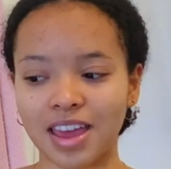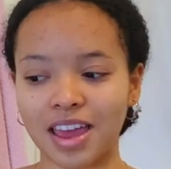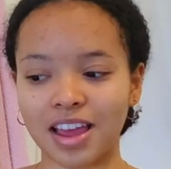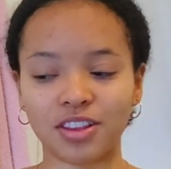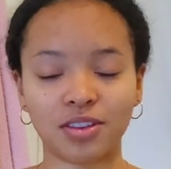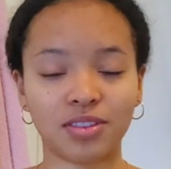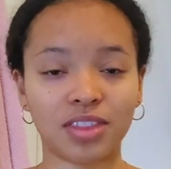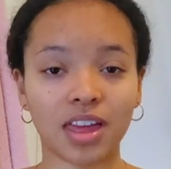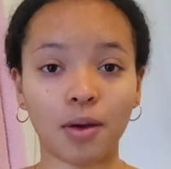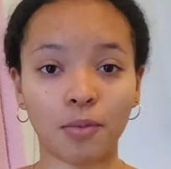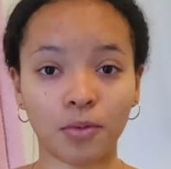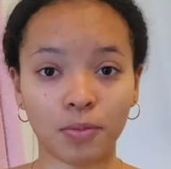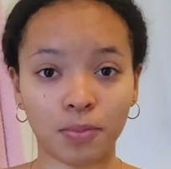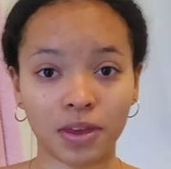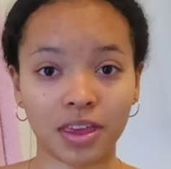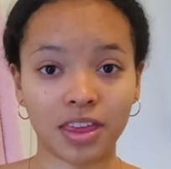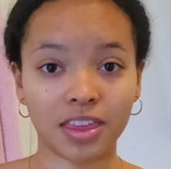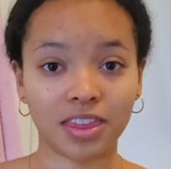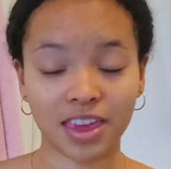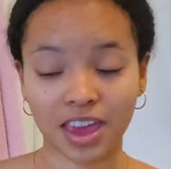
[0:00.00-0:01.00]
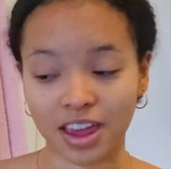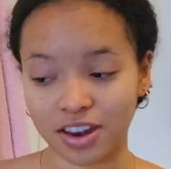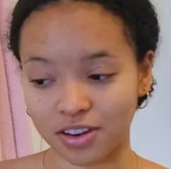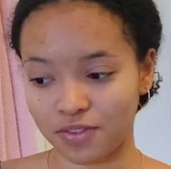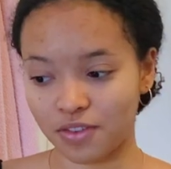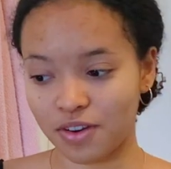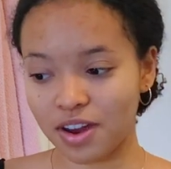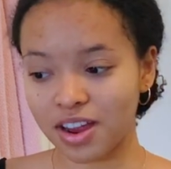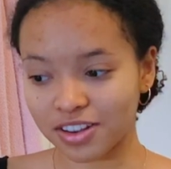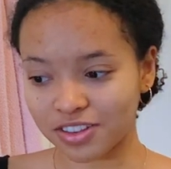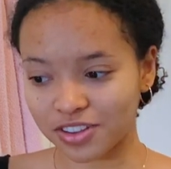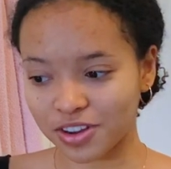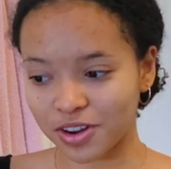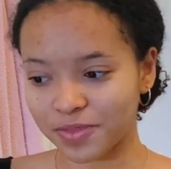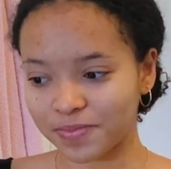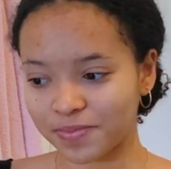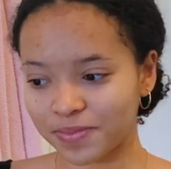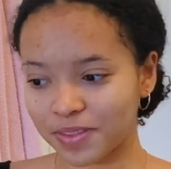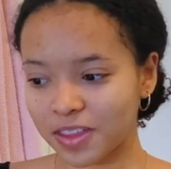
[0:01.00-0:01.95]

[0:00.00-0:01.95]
And so that would be the end of your answer.